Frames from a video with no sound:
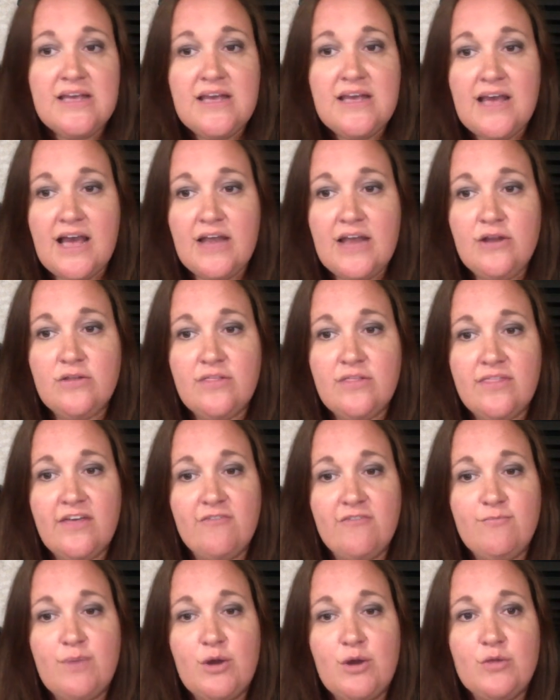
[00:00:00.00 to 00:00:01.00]
I know that
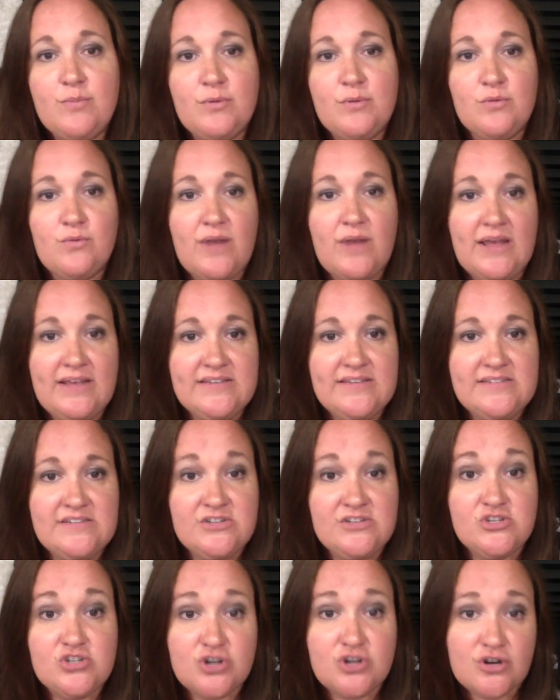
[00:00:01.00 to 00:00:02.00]
they've both been raised
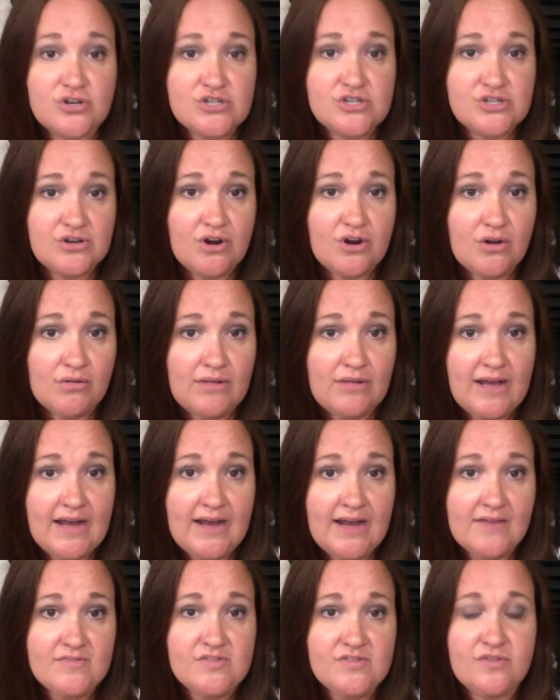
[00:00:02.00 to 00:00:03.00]
in church their whole lives.